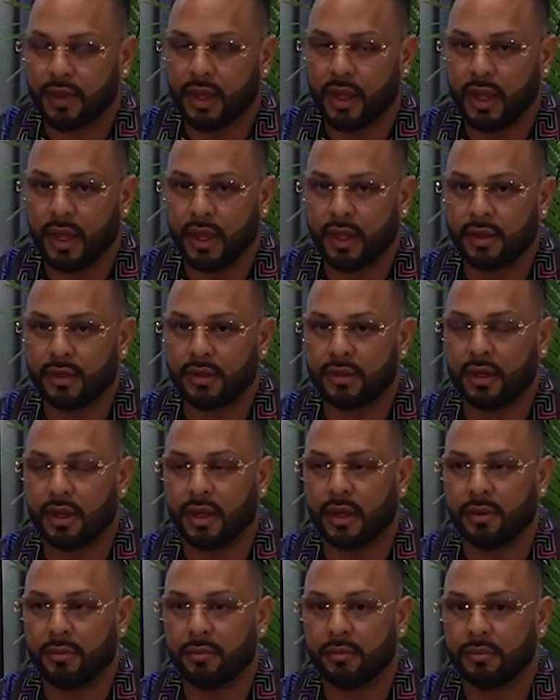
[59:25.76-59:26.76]
and
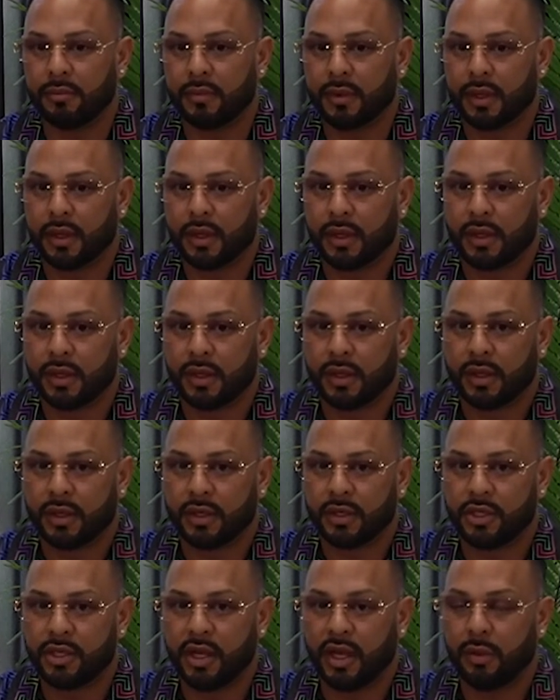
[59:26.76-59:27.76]
um,
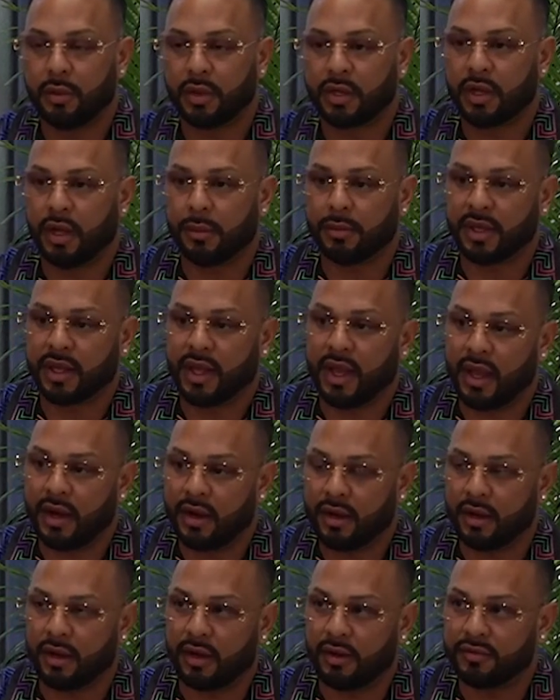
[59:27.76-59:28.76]
Jay would come to
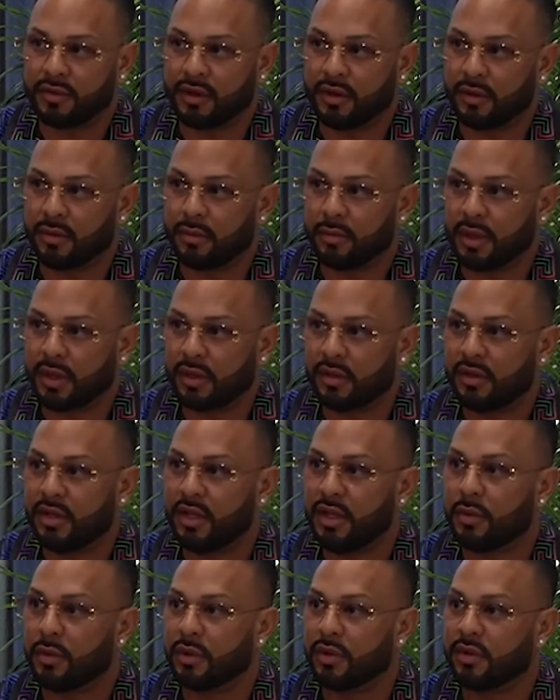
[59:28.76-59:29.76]
Canada often because
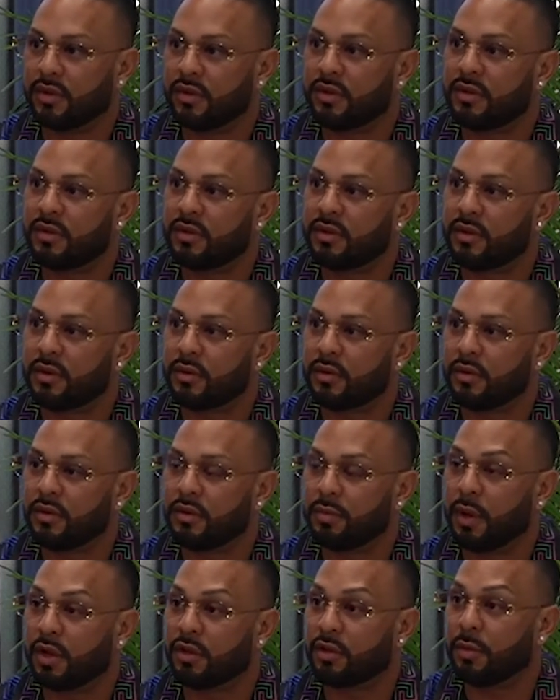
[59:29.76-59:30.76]
he was
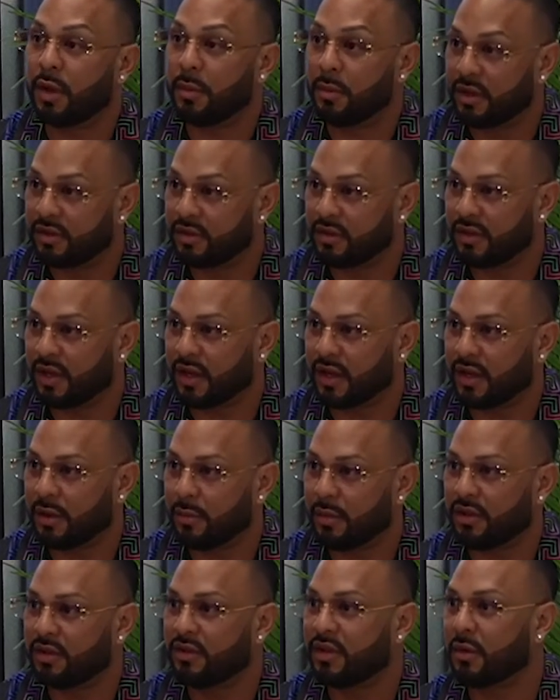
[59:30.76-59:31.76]
sponsored by MuscleTech, and
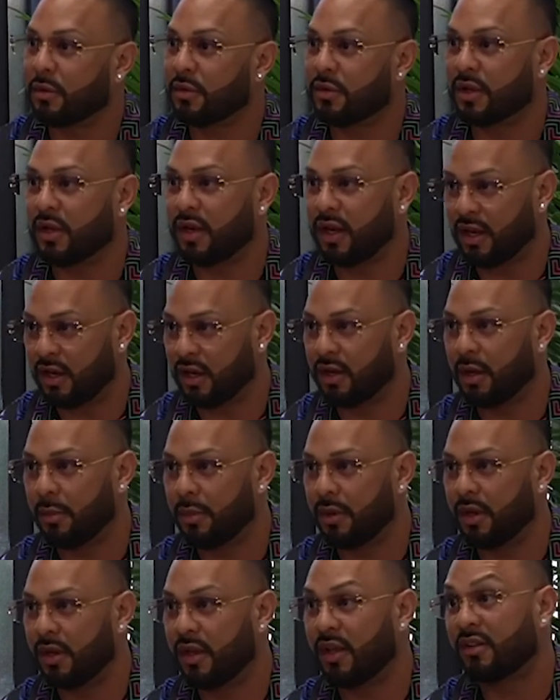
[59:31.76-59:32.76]
MuscleTech was a Canadian
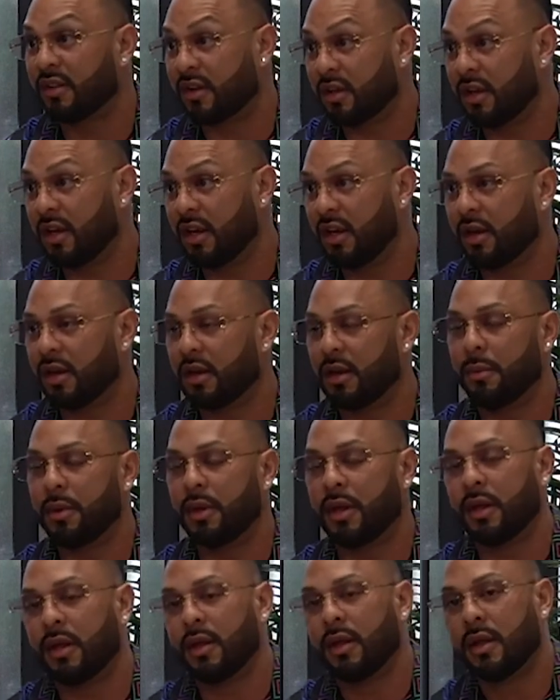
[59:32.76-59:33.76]
company, is a Canadian
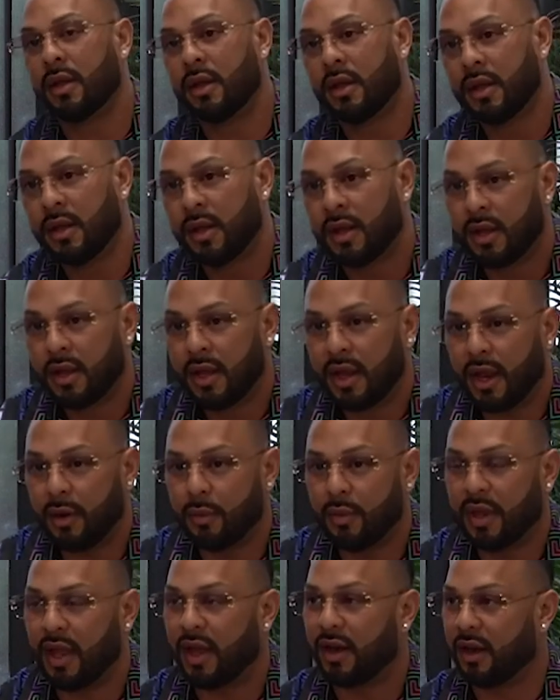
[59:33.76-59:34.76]
company, and
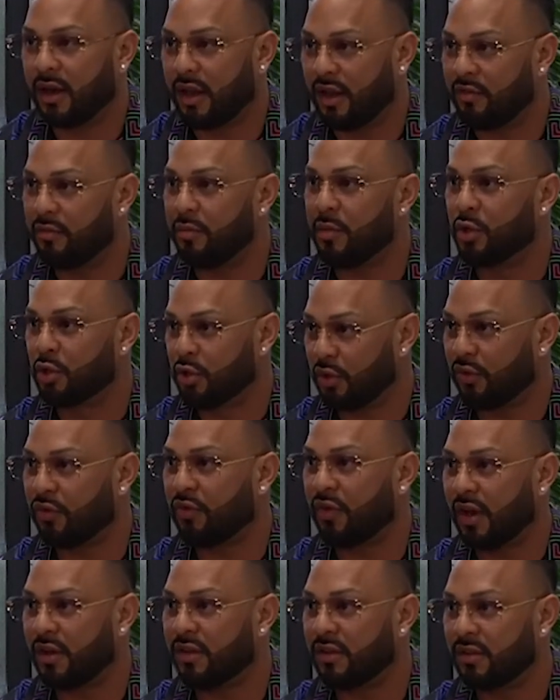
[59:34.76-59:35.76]
we had a lot of mutual
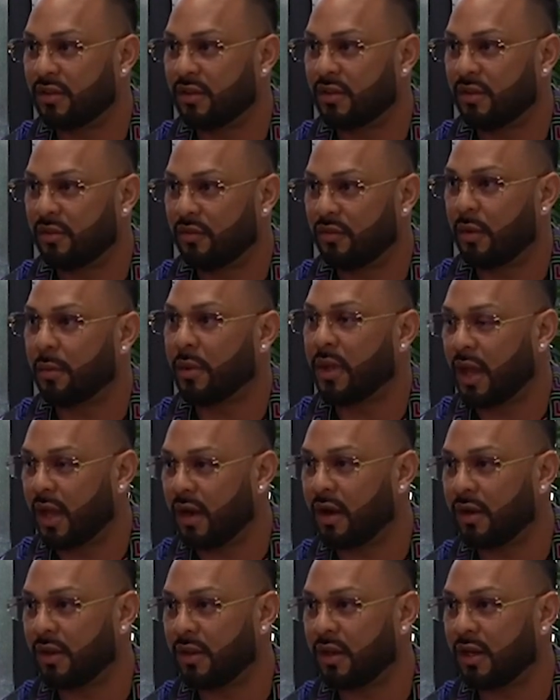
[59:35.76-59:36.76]
friends from
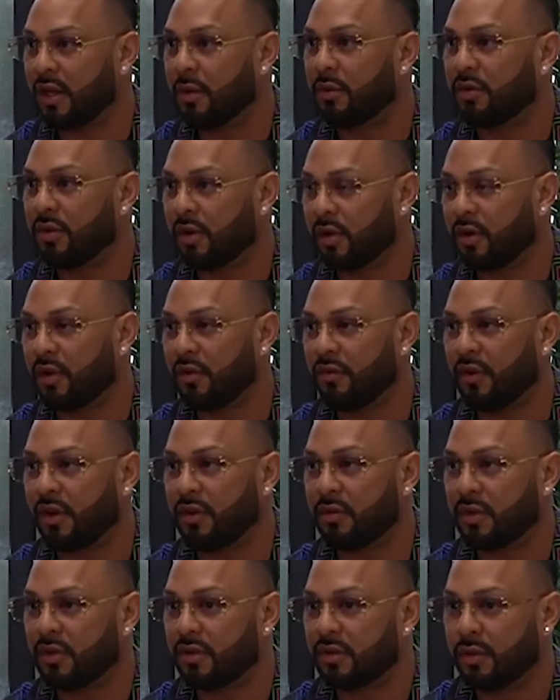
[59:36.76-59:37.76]
Canada that he was already
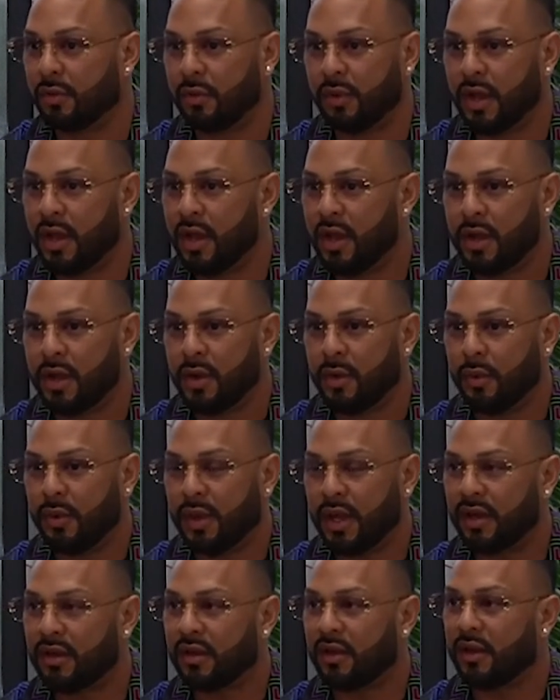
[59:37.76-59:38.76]
friends with. So we
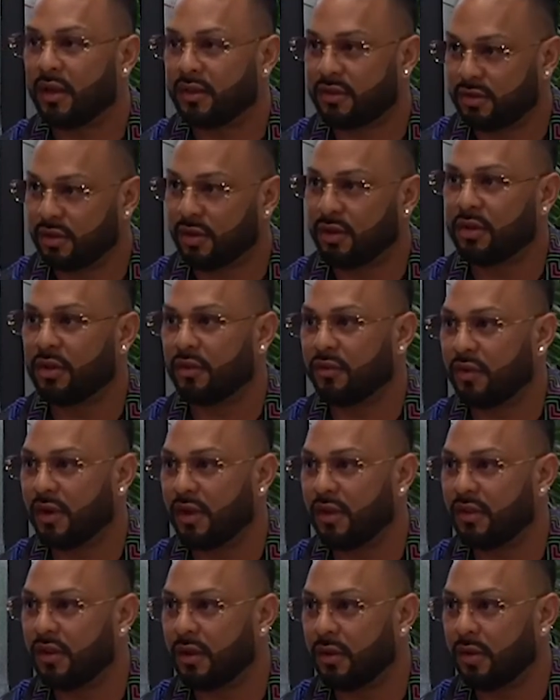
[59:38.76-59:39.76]
had a, a circle of
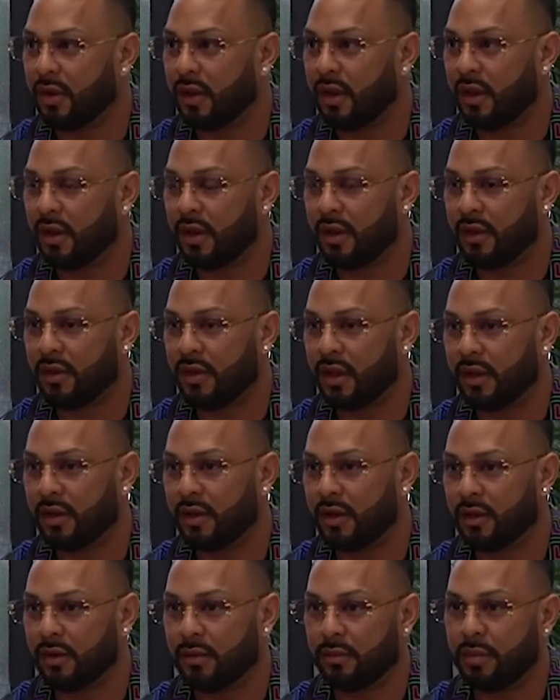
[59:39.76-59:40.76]
friends that that
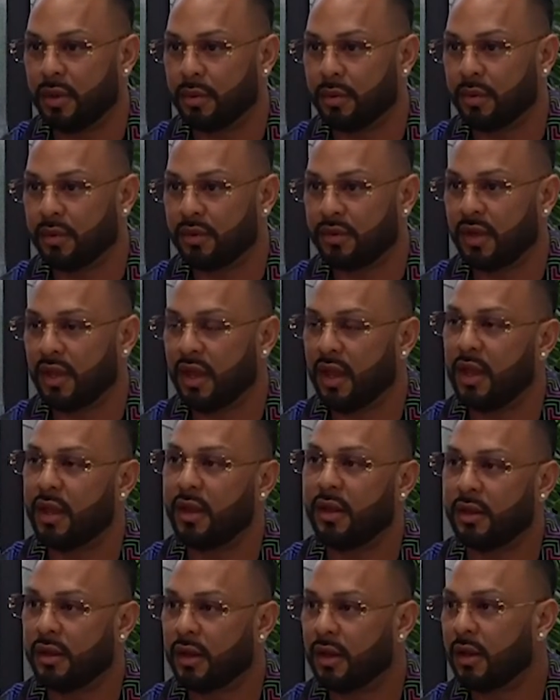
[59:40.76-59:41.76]
you know people were saying,
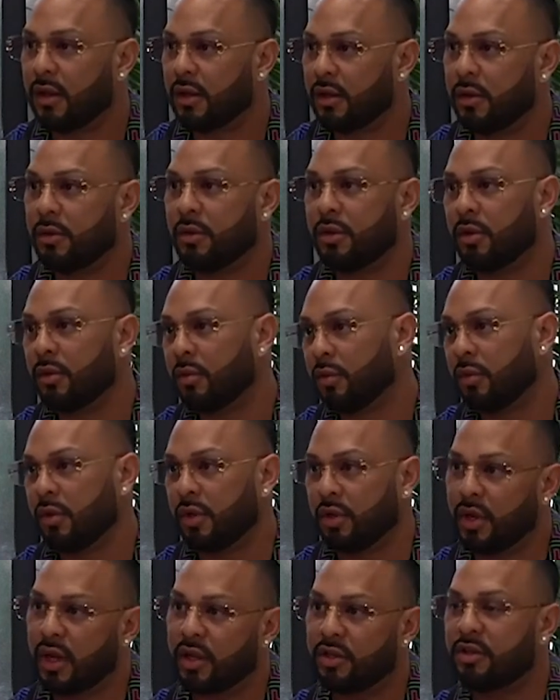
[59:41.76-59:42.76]
hey, you you,
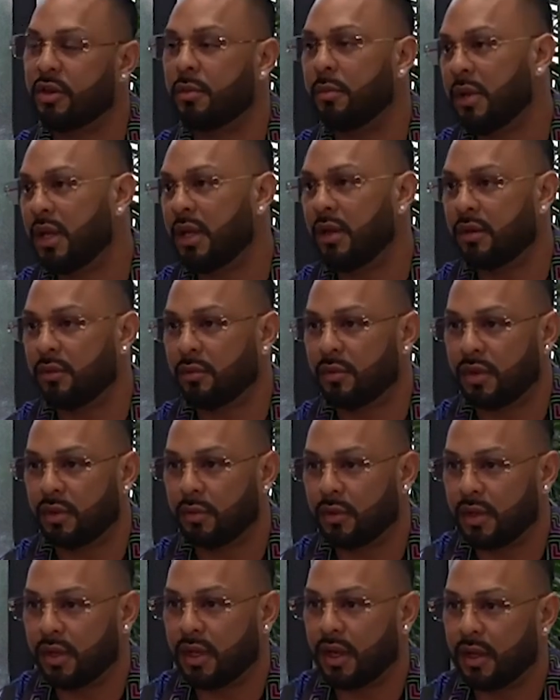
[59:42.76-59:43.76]
you guys should meet, what
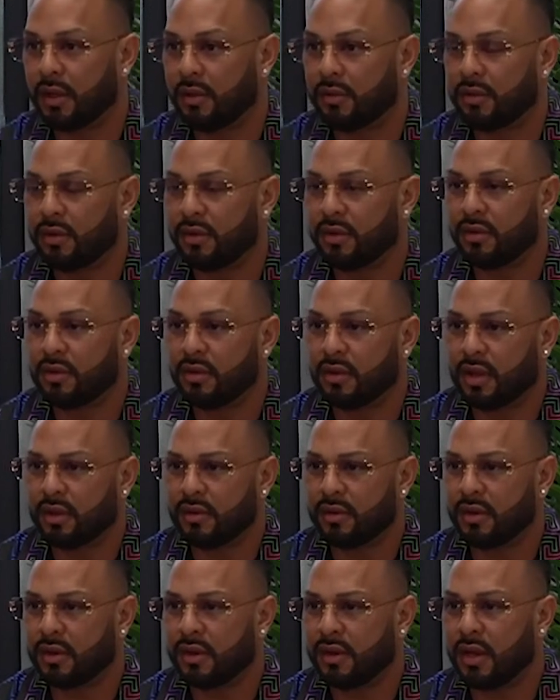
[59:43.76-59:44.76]
whatnot. And this is
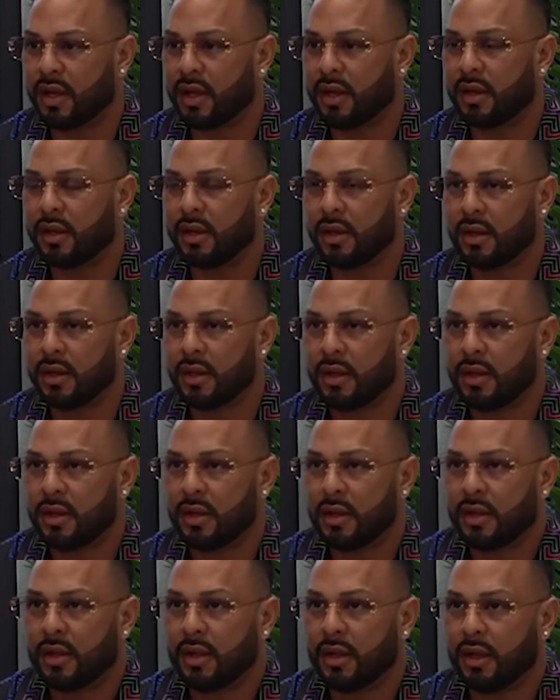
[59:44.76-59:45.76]
2009
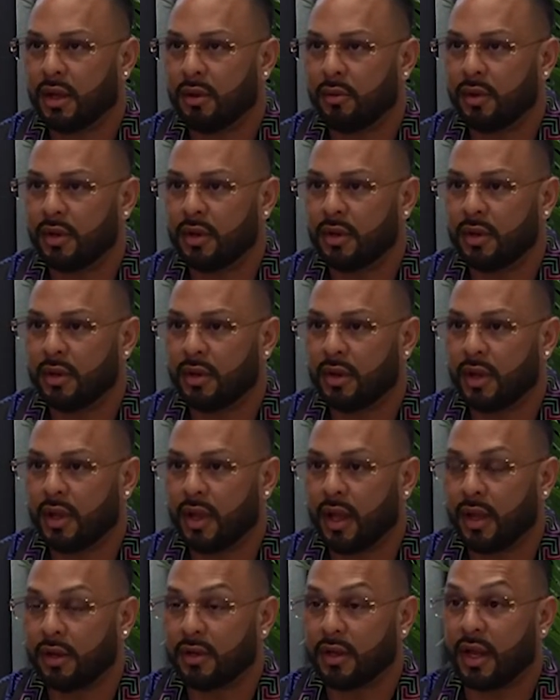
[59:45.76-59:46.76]
uh, when
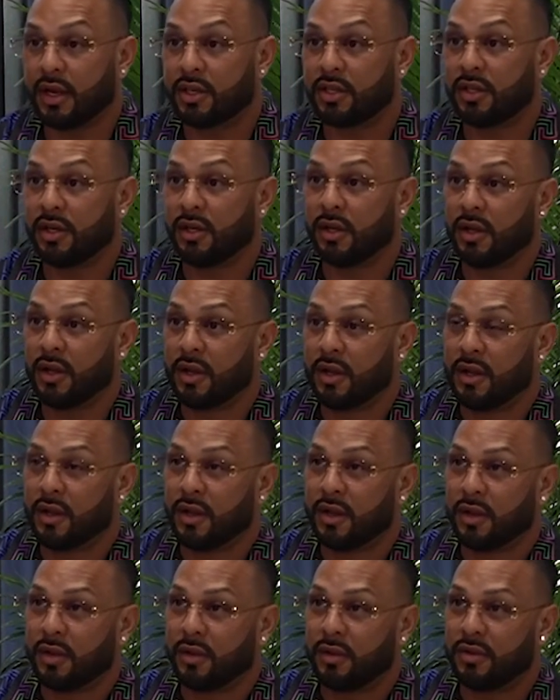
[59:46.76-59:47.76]
I actually
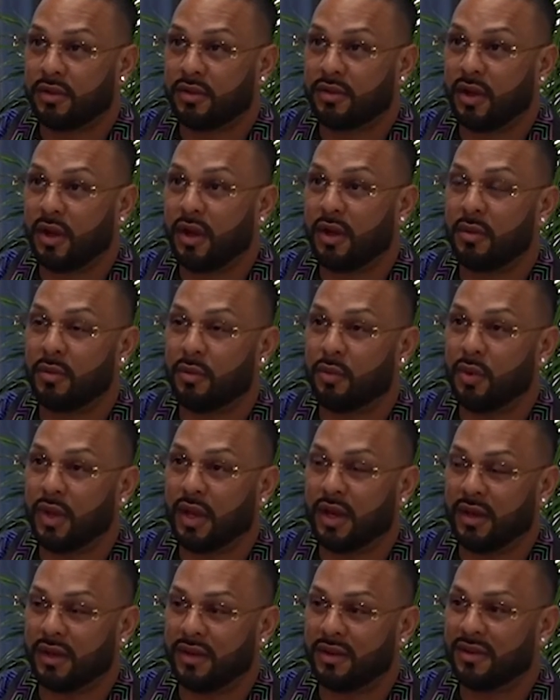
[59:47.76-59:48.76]
saw him
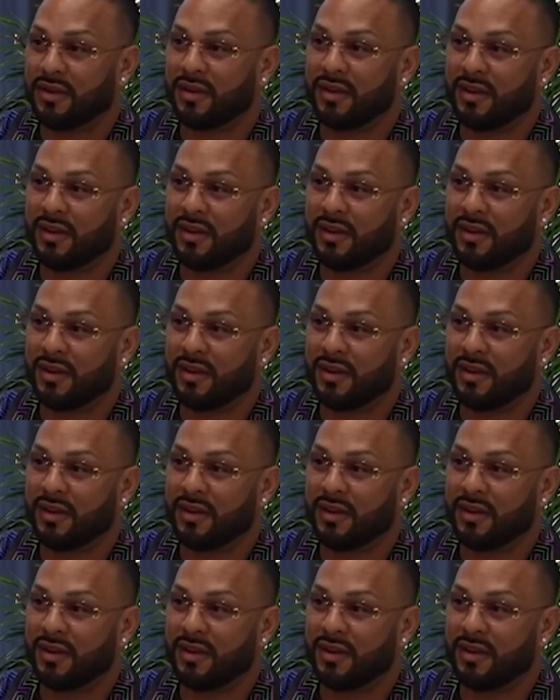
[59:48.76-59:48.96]
win